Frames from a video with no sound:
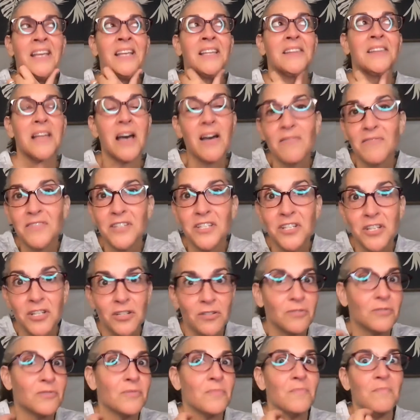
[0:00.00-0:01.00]
love to
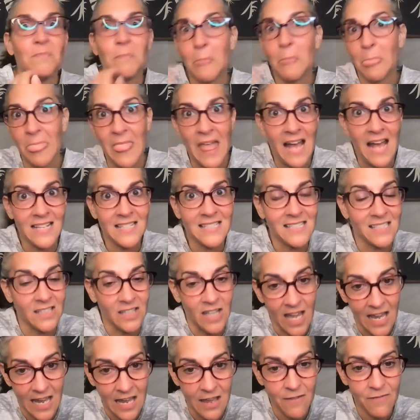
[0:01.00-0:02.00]
do. That's
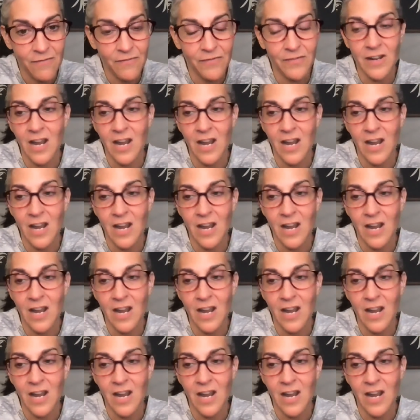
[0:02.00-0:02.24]
life.